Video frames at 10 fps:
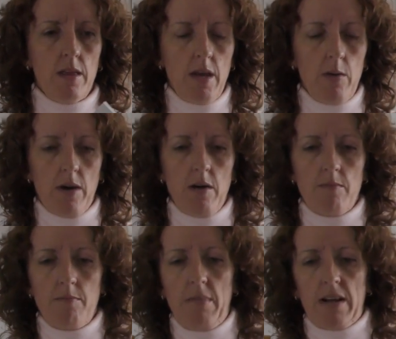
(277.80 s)
There we go,
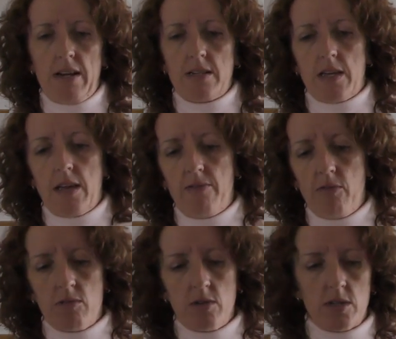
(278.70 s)
magnetic-y
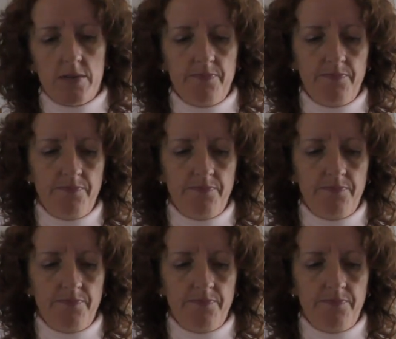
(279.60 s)
front.